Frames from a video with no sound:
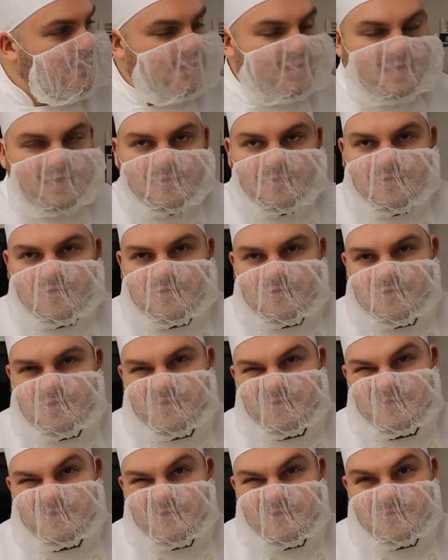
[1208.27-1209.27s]
1 a.m. I
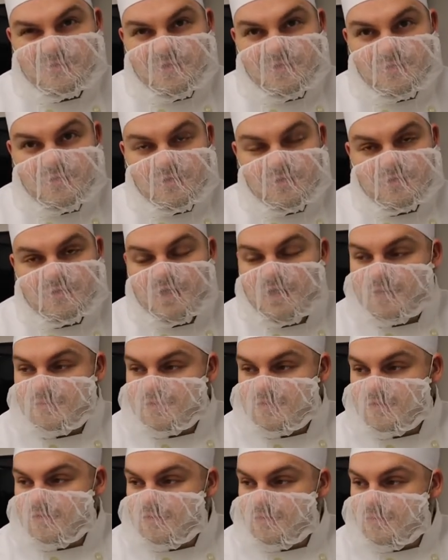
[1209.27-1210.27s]
realized, no, nope, need more time,
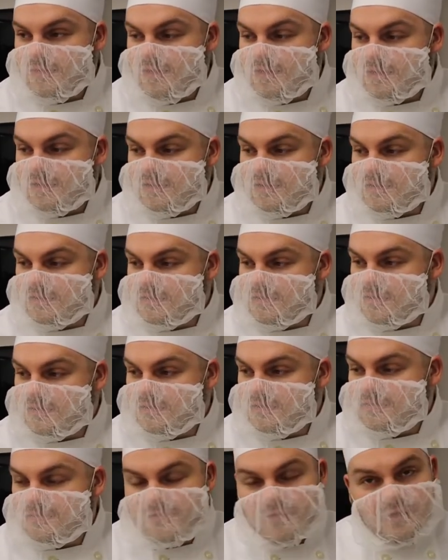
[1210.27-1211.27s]
so made it
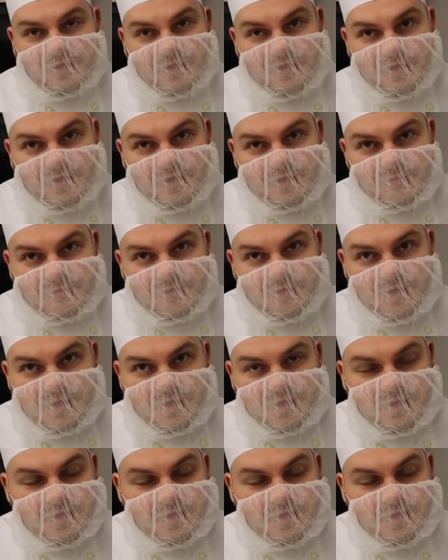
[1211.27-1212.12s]
until 4 a.m.